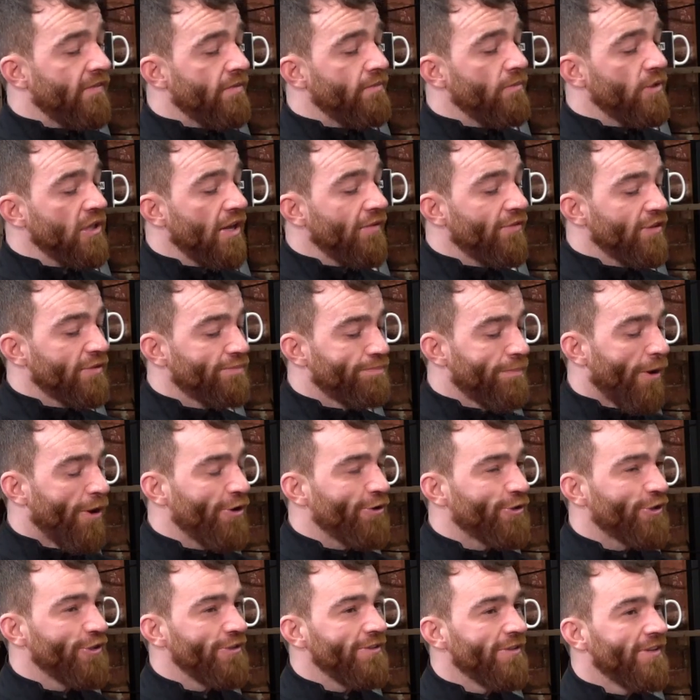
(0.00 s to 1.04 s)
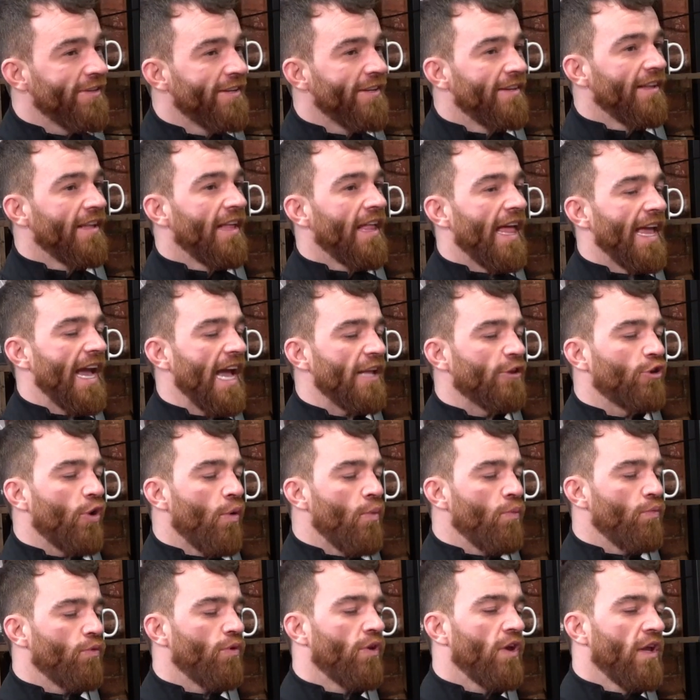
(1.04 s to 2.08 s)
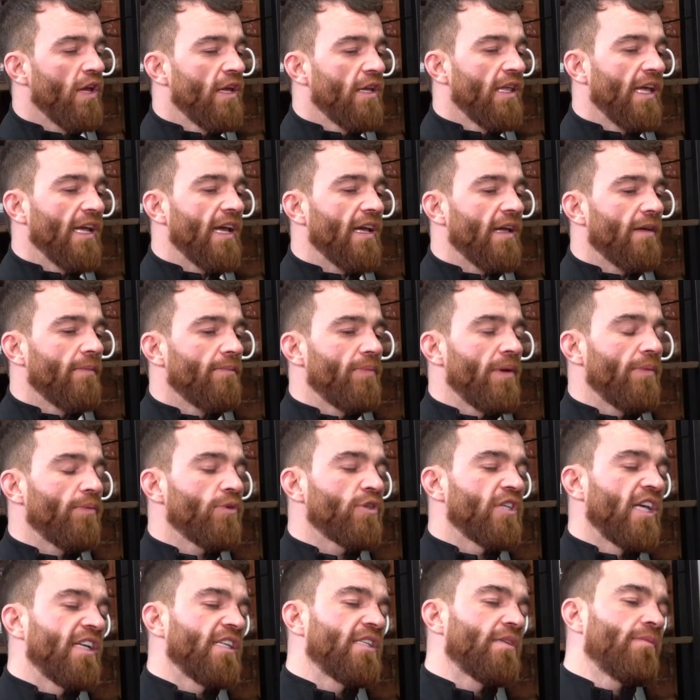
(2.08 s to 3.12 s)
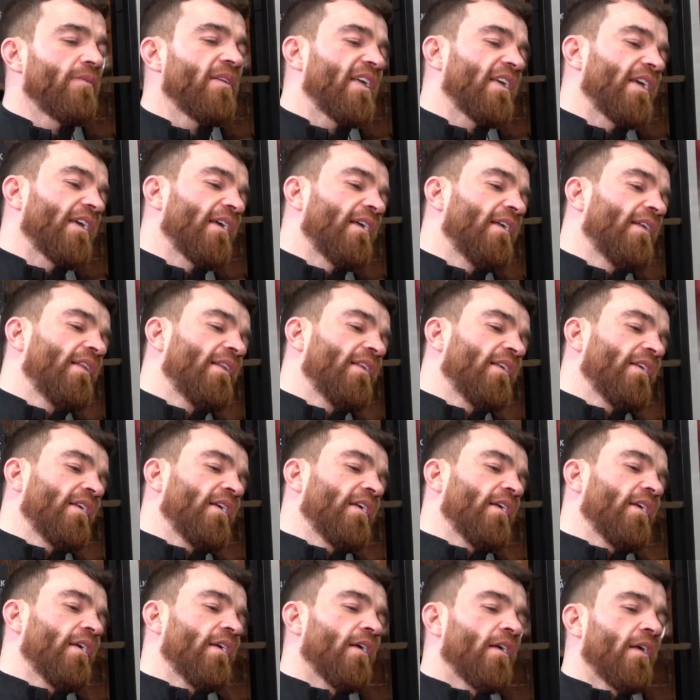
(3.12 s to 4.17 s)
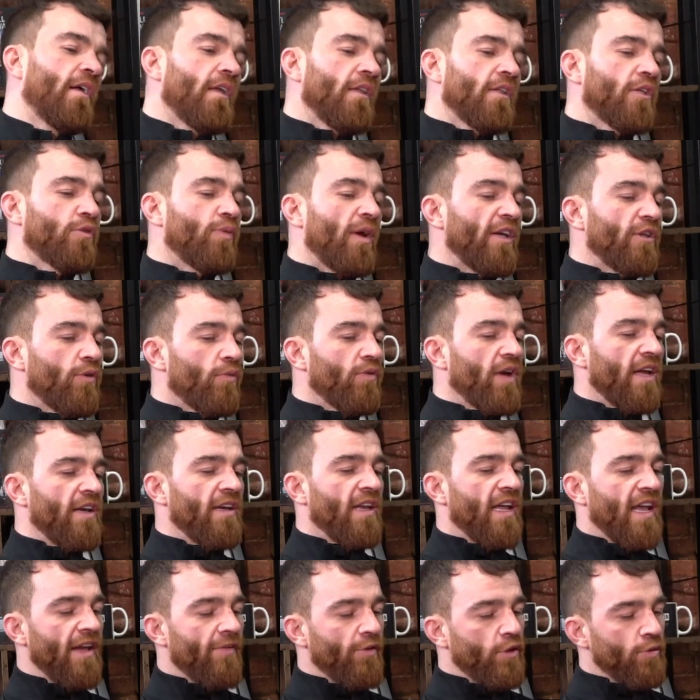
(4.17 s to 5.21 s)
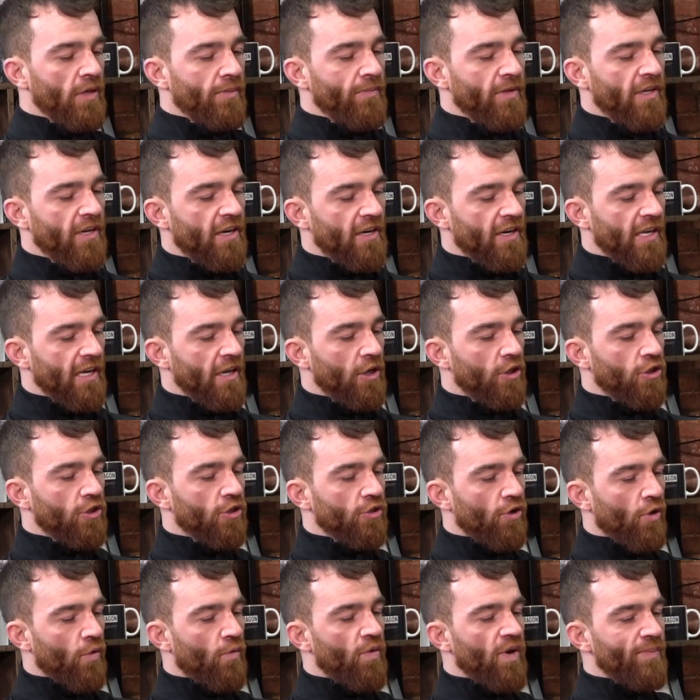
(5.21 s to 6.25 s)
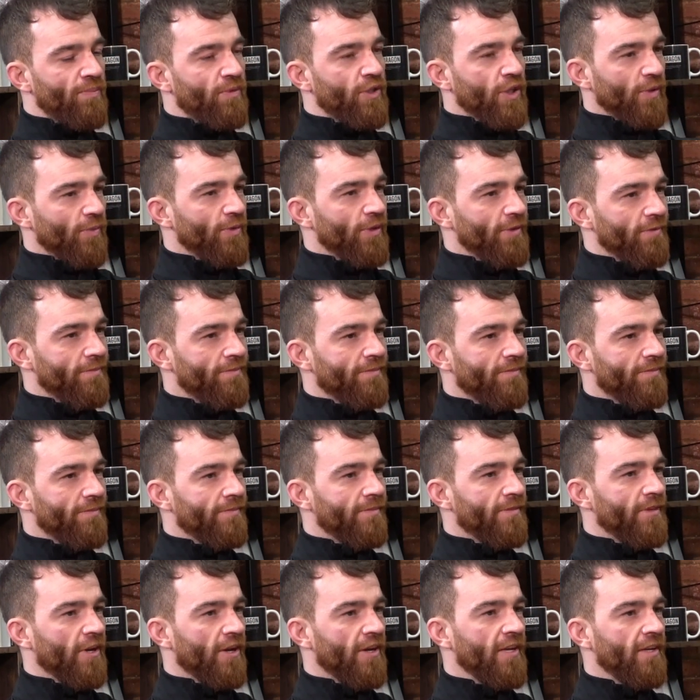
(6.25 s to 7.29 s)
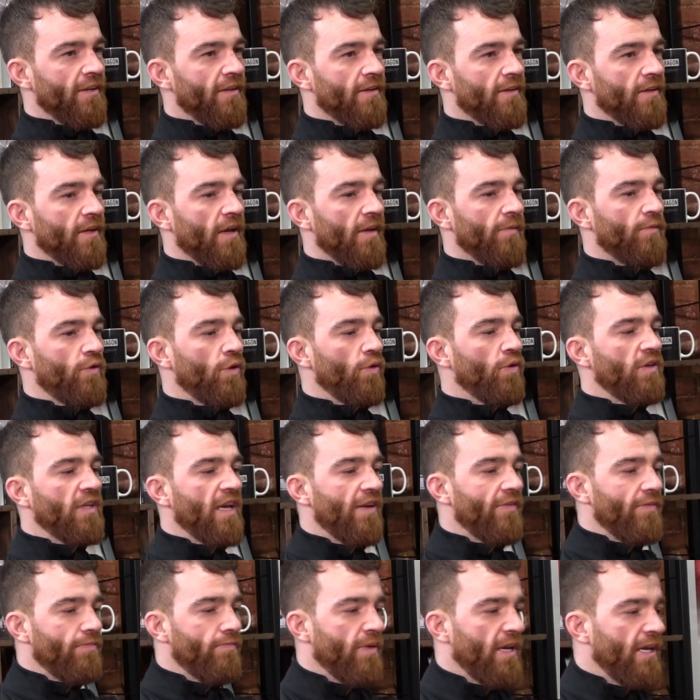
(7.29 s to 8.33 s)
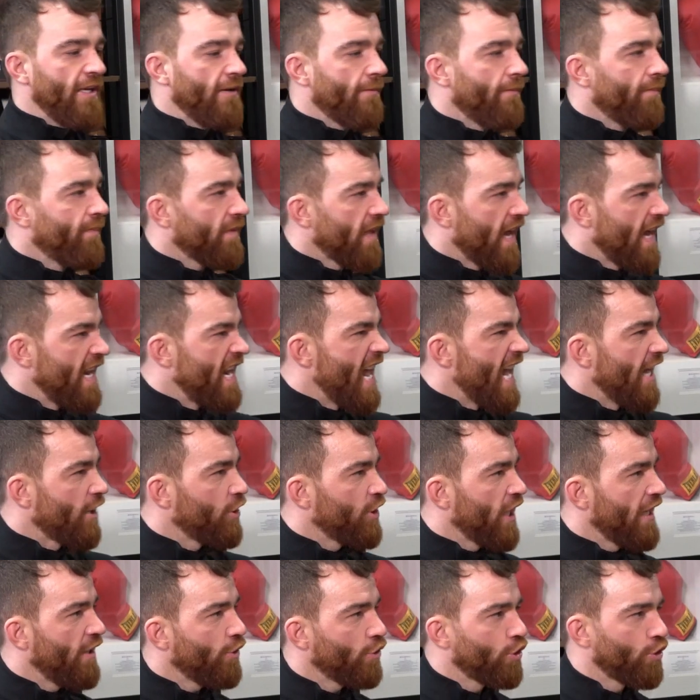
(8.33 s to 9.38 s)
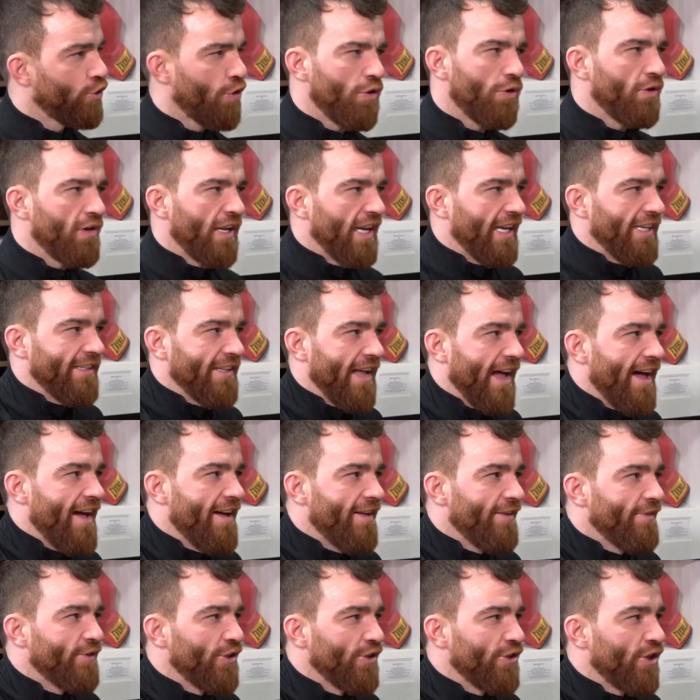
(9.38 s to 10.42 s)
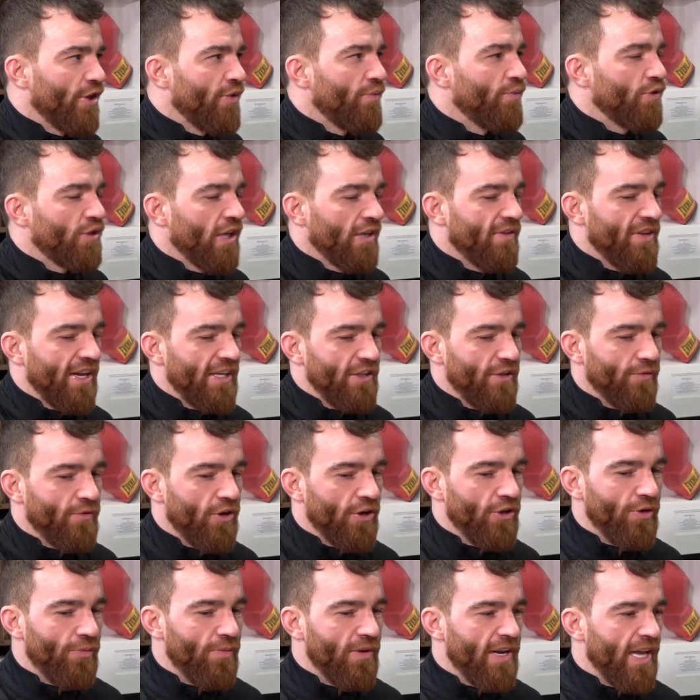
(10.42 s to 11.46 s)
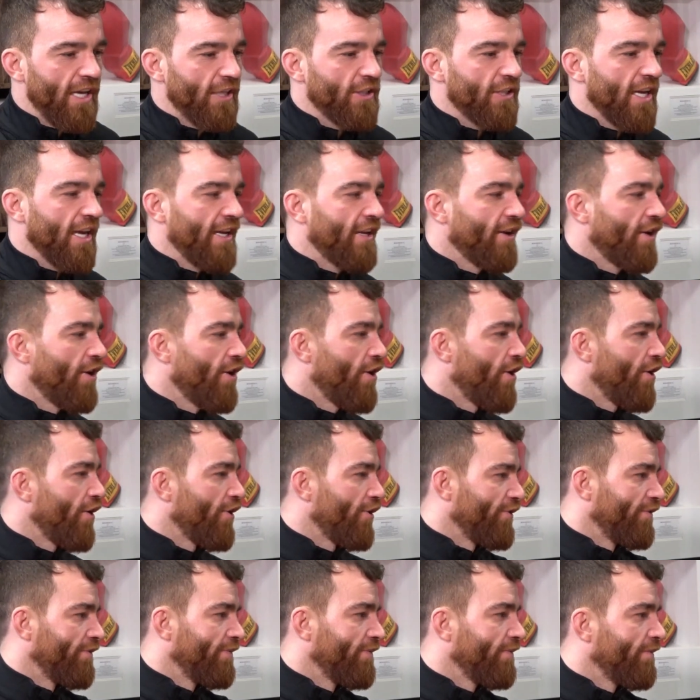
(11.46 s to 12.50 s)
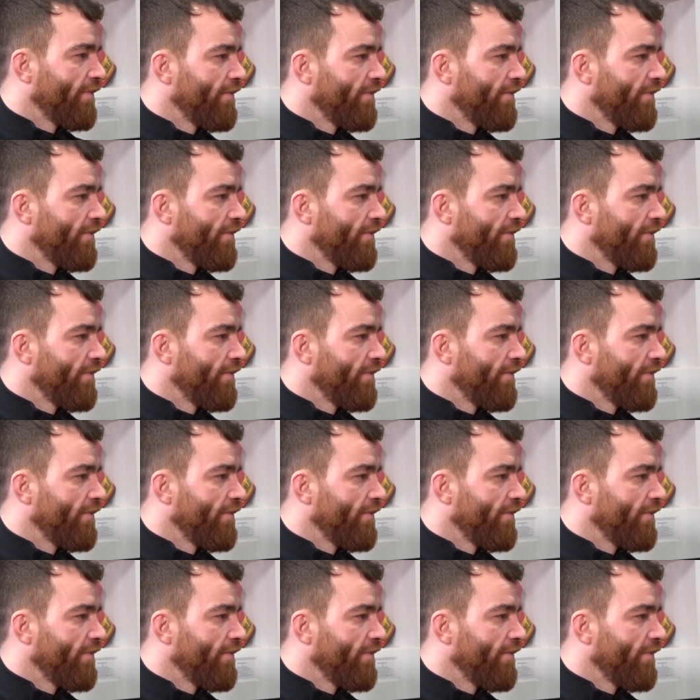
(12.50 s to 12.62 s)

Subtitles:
in myself is boxing. Like, I don't... Like, people say to me, like... That's why I don't get nervous when I'm in the ring, because I know what I'm doing. You know what I mean? If you give me an essay or something like that to do, and say, like, you've got to do an essay on